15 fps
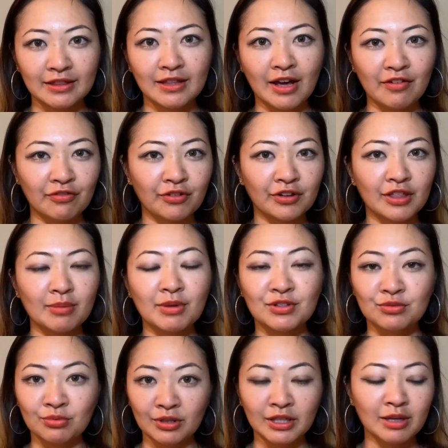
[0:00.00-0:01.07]
that for them,
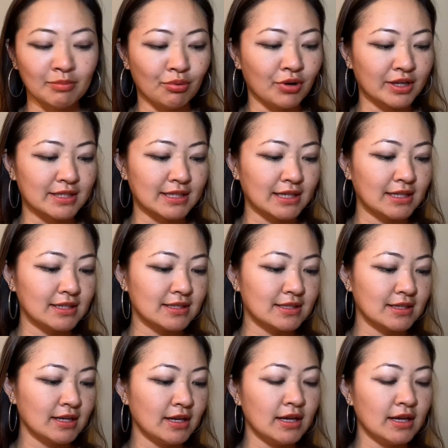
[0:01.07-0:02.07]
it's really important.